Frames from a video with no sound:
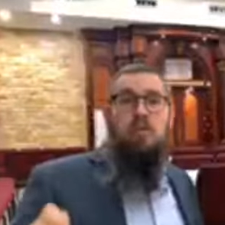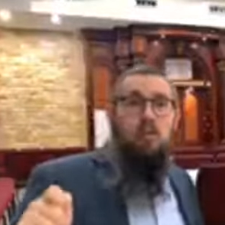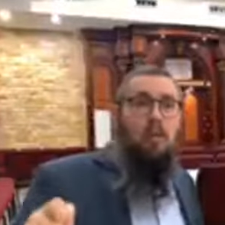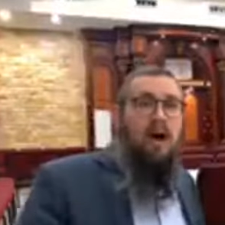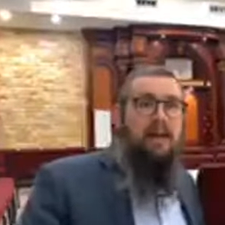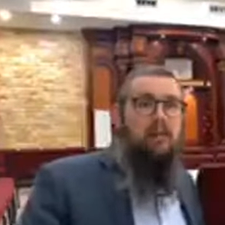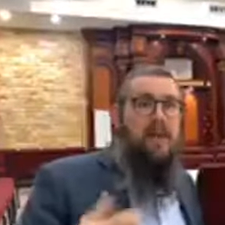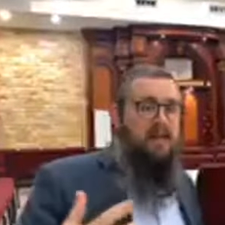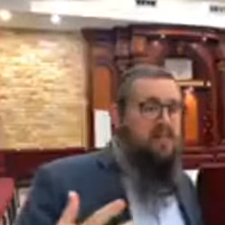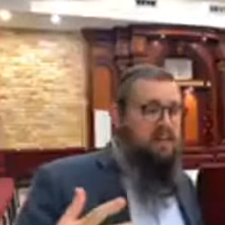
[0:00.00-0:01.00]
Why do we
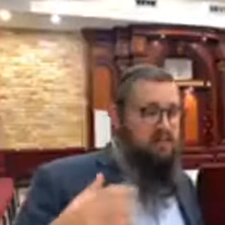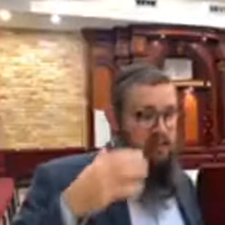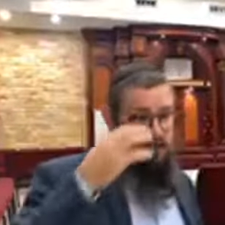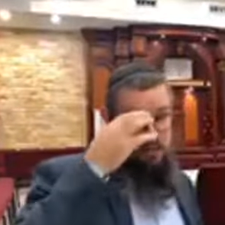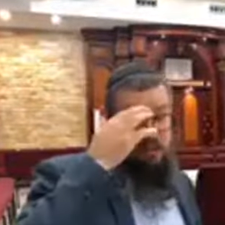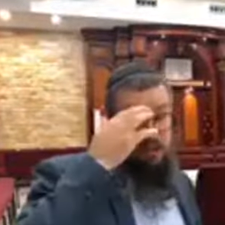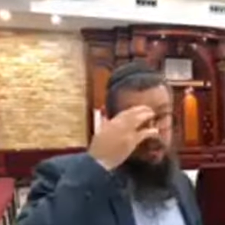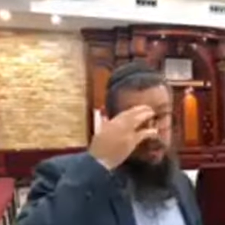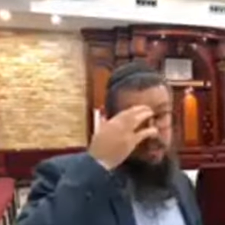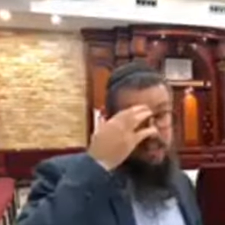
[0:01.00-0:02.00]
have that feeling?
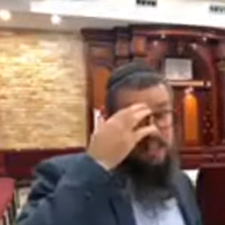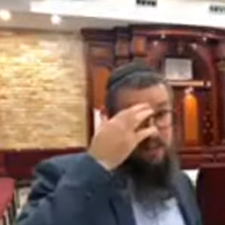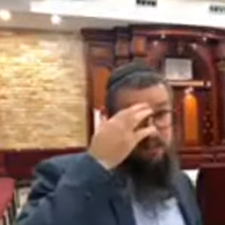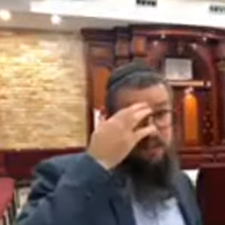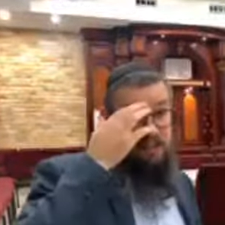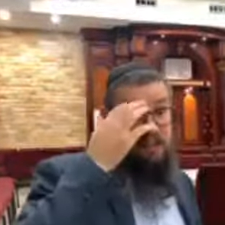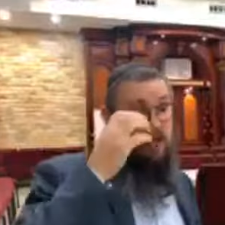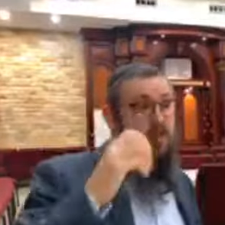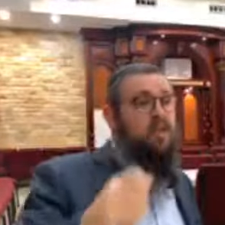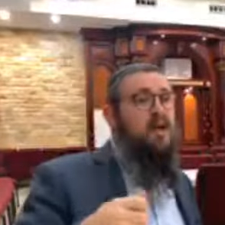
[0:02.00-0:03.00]
So he says that feeling can
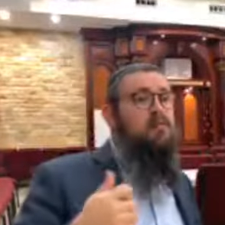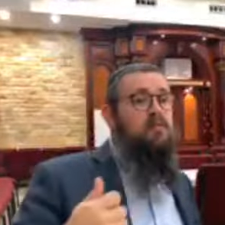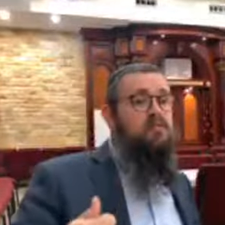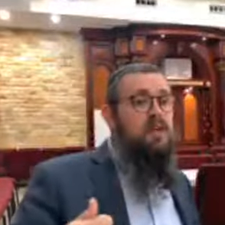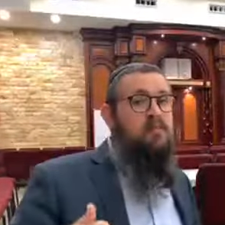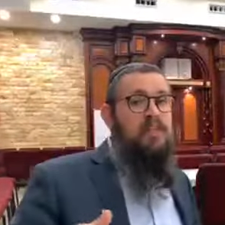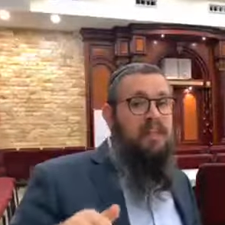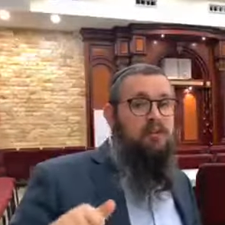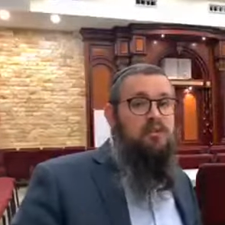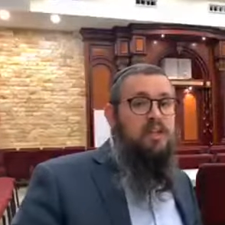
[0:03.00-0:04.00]
only come from something
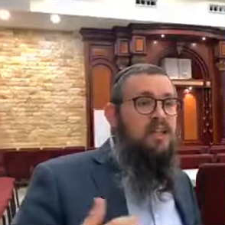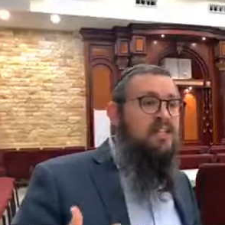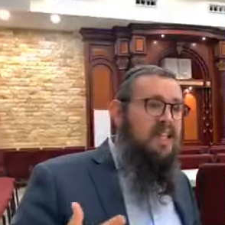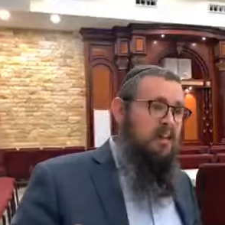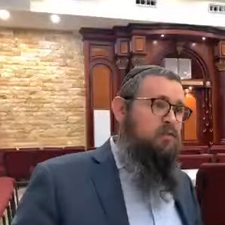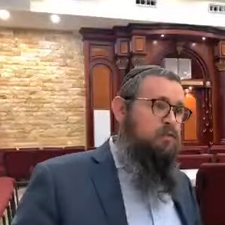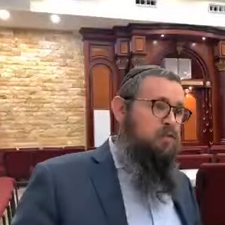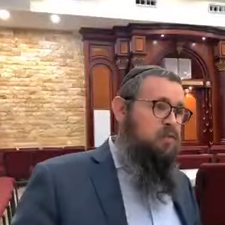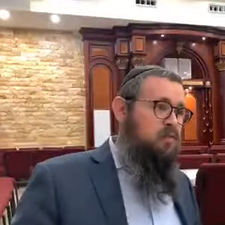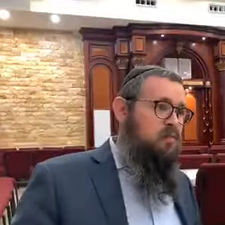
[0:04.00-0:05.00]
that truly doesn't have a
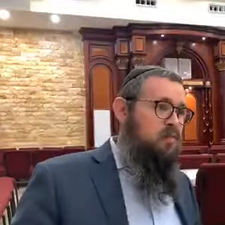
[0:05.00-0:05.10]
source.